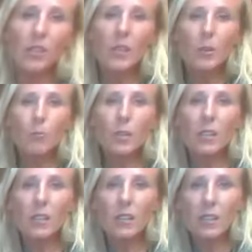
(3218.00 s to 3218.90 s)
but
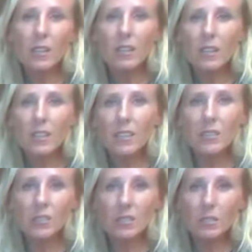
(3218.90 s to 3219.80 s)
on
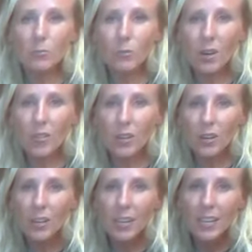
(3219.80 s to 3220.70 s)
its brother,
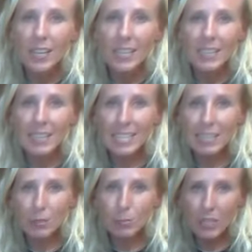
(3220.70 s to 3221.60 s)

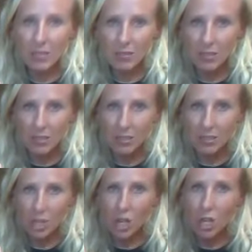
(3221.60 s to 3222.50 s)
these pieces
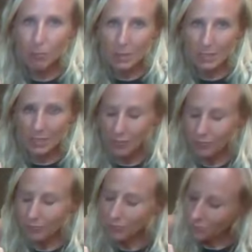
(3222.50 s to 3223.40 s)
are missing.
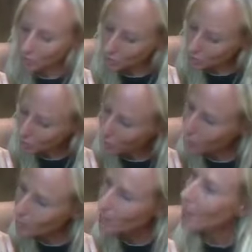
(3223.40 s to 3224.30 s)
So
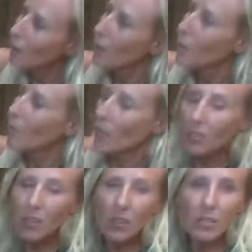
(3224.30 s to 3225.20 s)
my
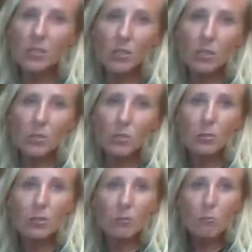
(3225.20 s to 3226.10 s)
thought is to do
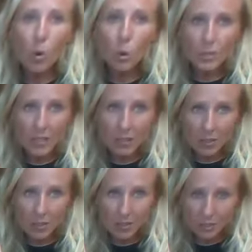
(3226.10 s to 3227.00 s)
some moldings